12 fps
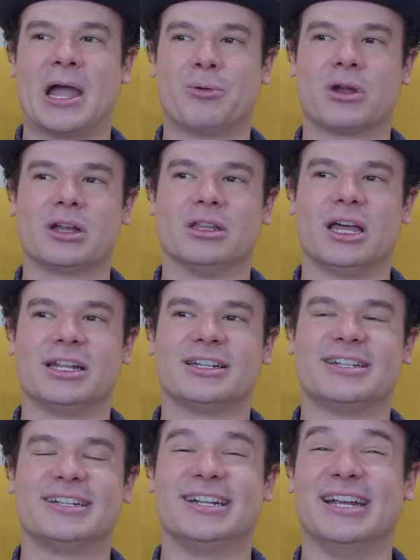I work a lot of
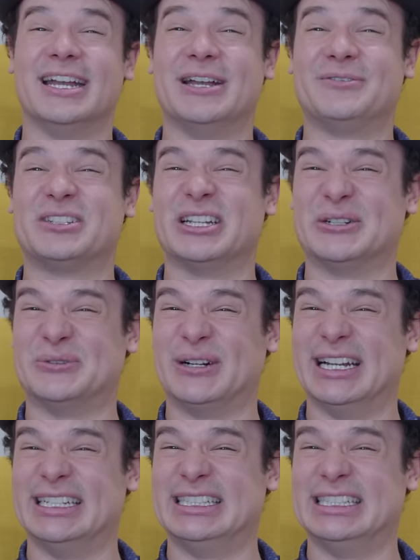shifts at
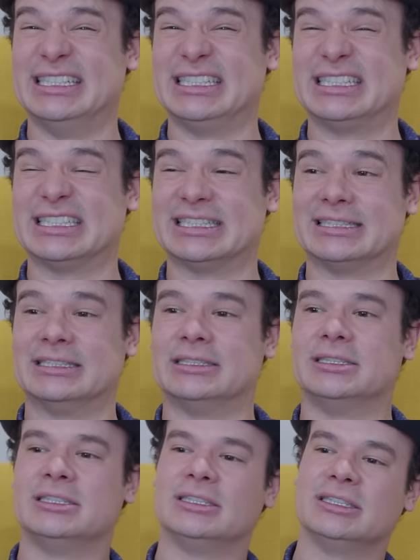Wendy's,
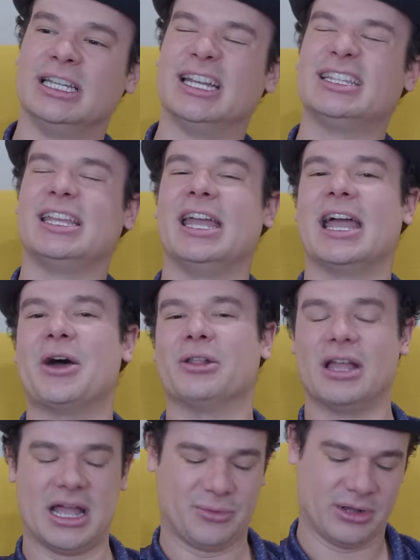so they get to hang out a
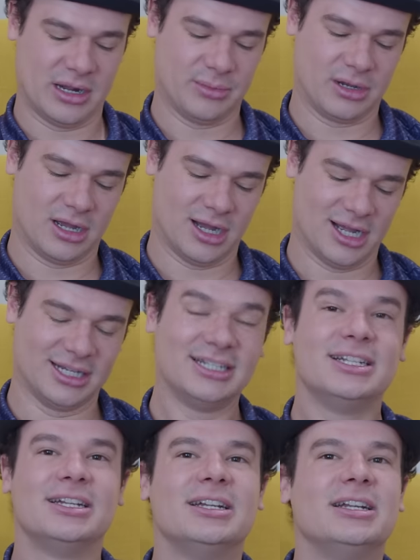lot when I'm gone,
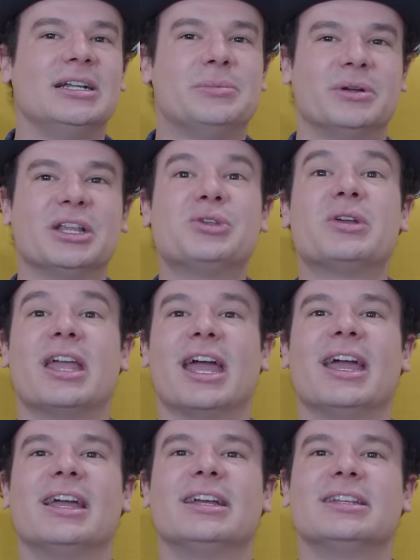but that's
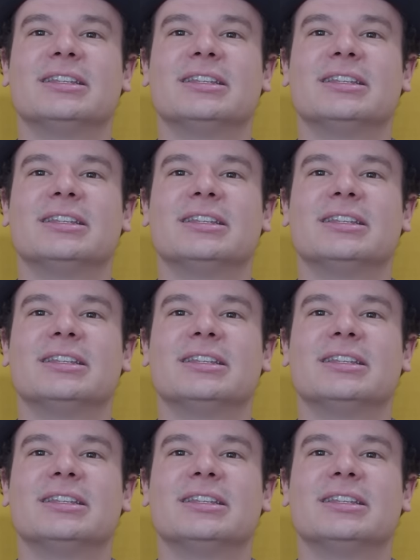okay.